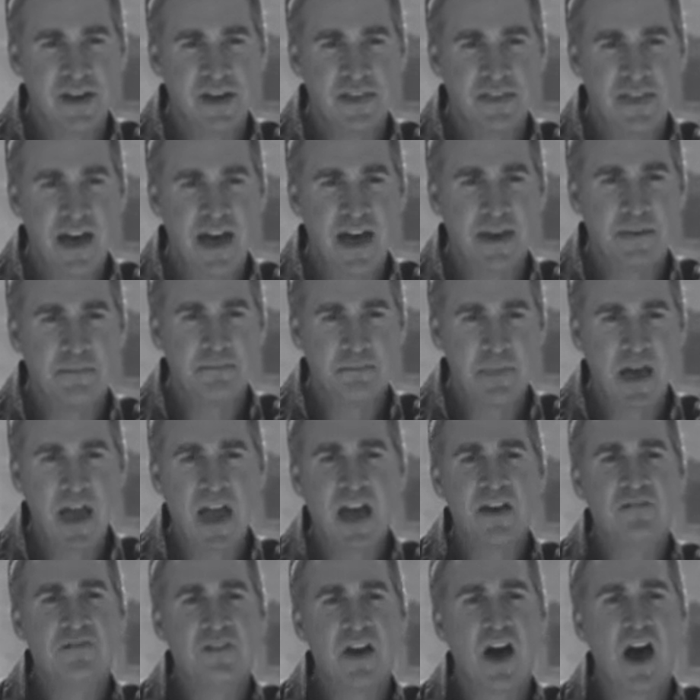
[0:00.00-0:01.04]
that may
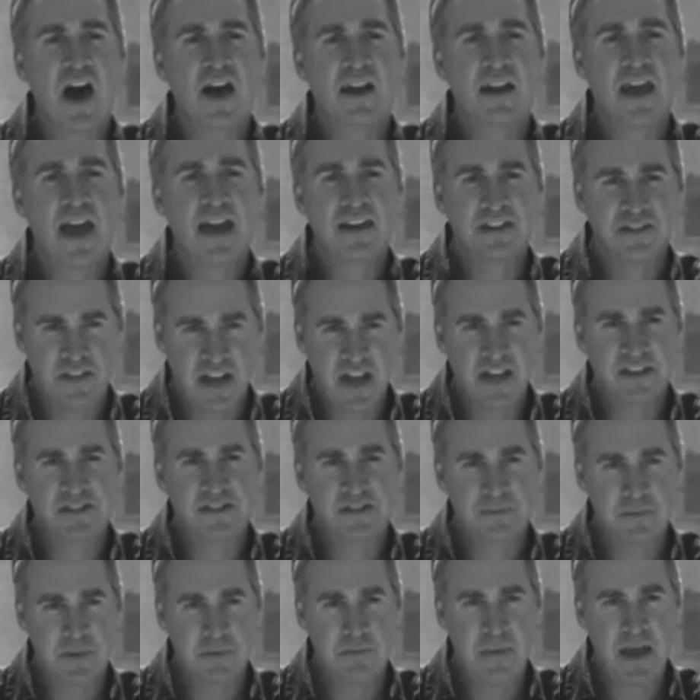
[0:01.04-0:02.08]
have not had a chance
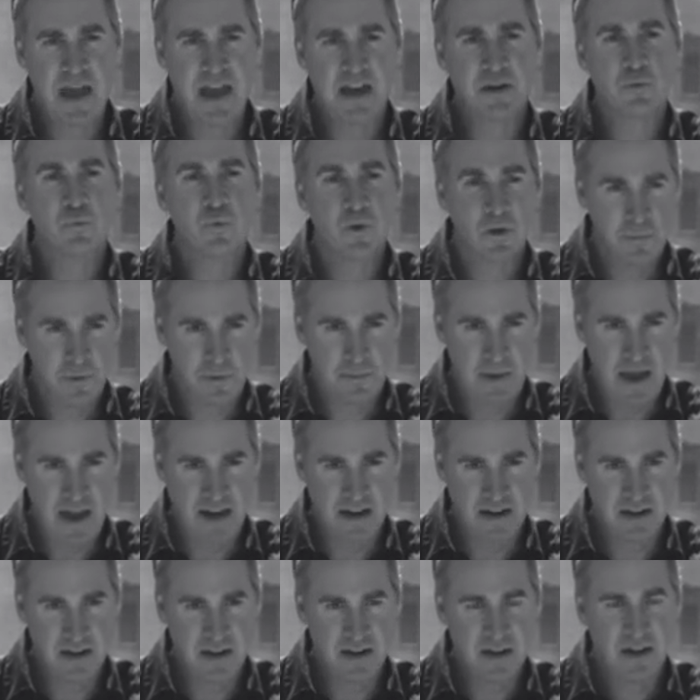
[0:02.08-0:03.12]
to be made will be made,